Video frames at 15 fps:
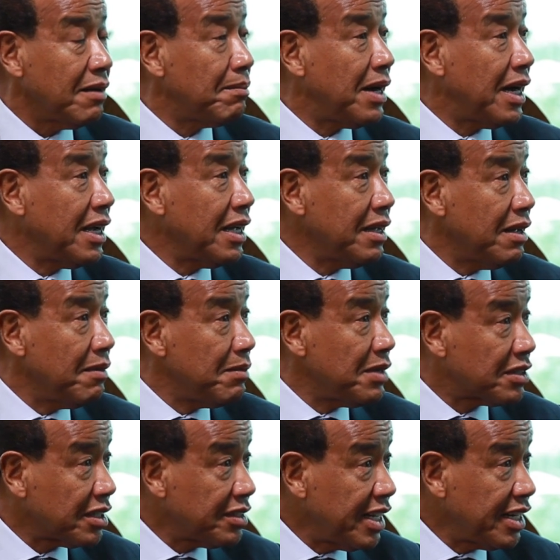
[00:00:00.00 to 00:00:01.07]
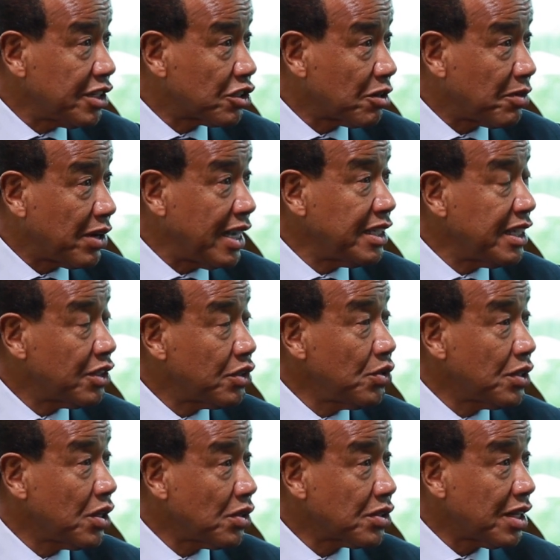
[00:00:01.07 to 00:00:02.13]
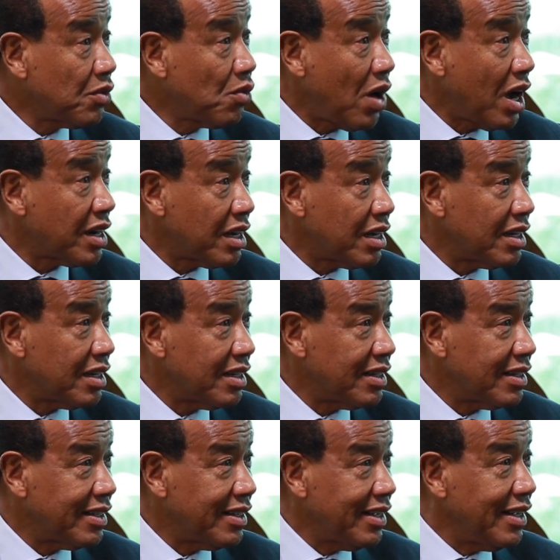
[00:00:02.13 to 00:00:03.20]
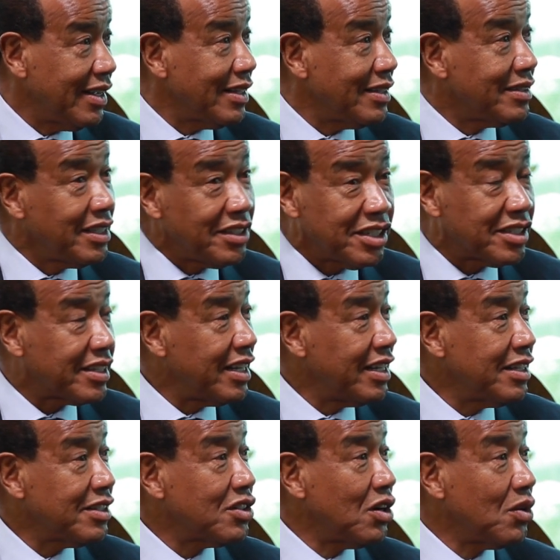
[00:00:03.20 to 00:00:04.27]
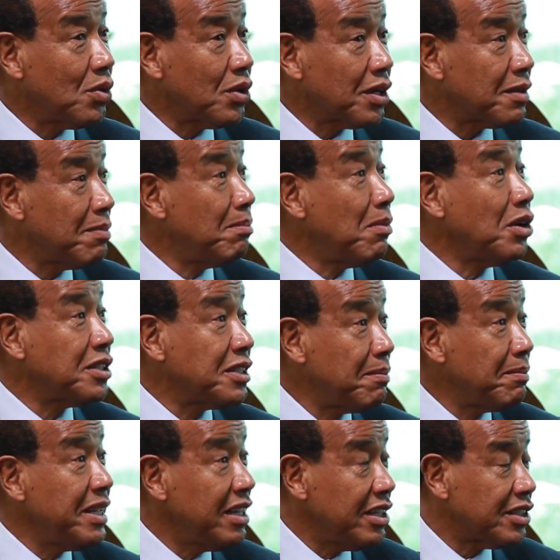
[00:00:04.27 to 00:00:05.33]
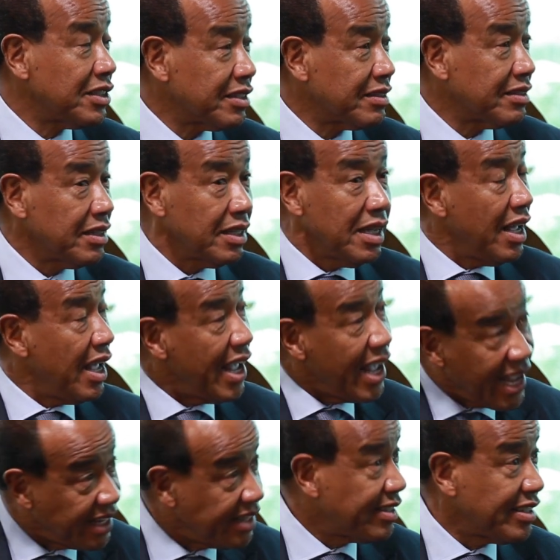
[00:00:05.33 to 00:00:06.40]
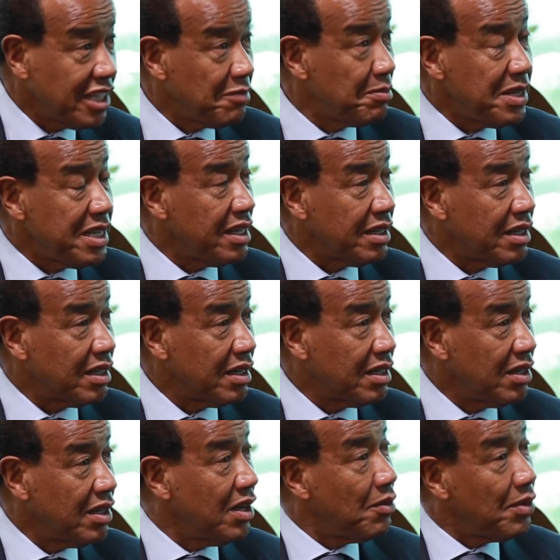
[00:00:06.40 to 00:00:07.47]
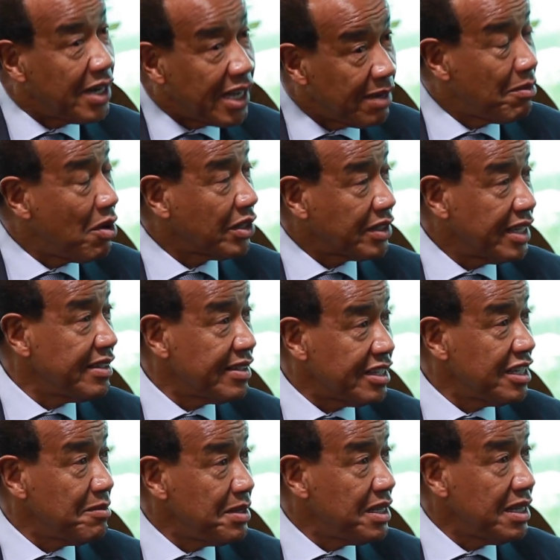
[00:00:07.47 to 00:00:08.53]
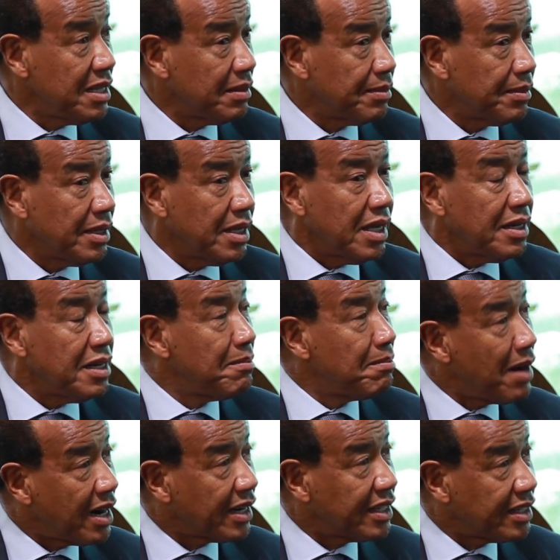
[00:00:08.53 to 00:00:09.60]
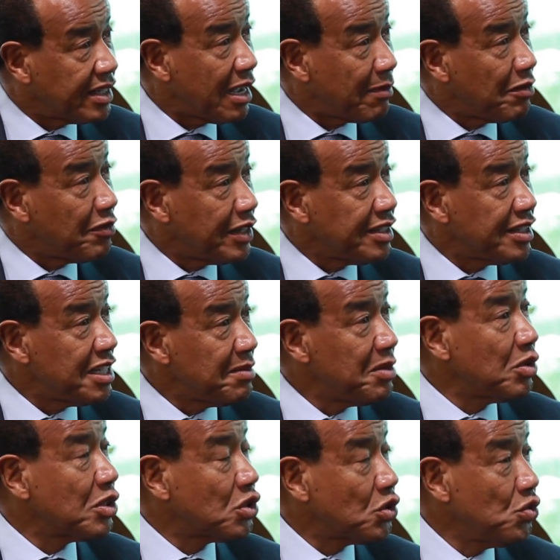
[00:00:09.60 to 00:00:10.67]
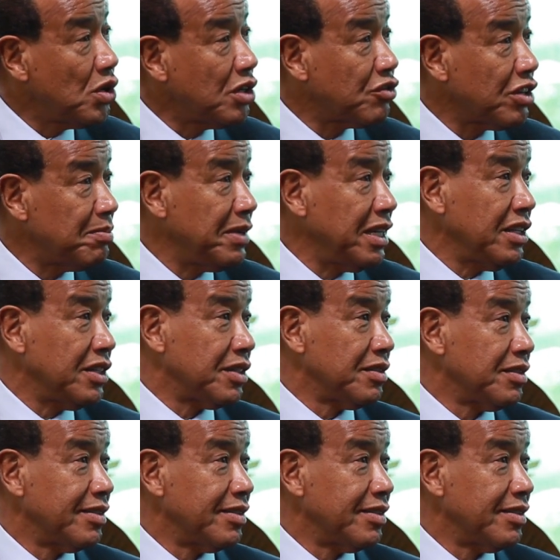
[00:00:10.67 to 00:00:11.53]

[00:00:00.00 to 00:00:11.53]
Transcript: by Mr. Dennis O'Brien in 2001. Right. Digicel is now worth multi-billion. NCB. When I bought NCB, the market cap of NCB was $200 million.